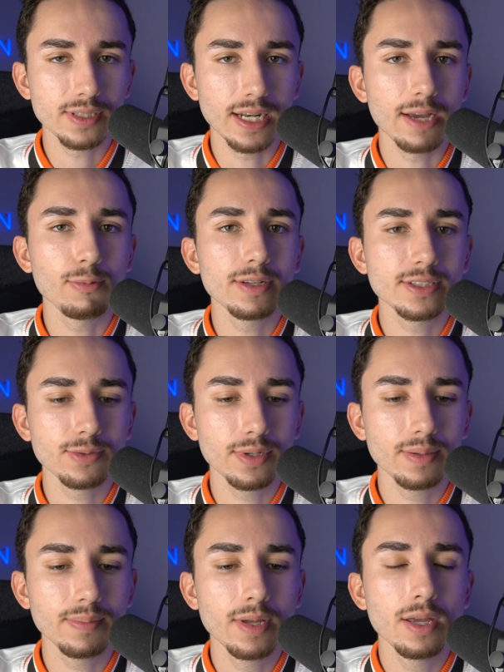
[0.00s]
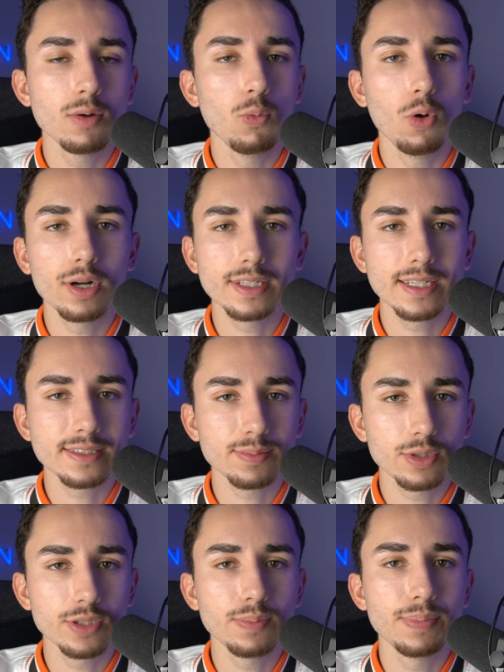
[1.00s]
And I went to him, wanted to get some
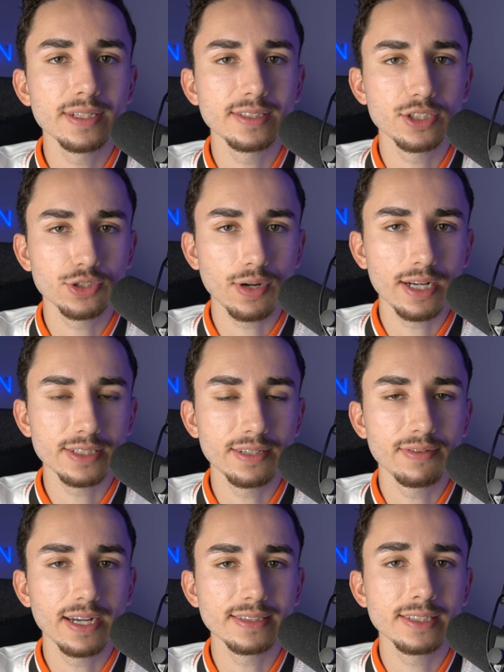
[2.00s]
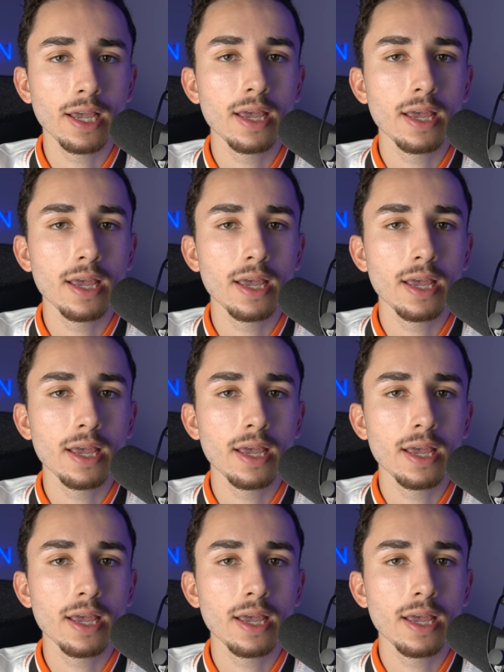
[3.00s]
good business strategy advice.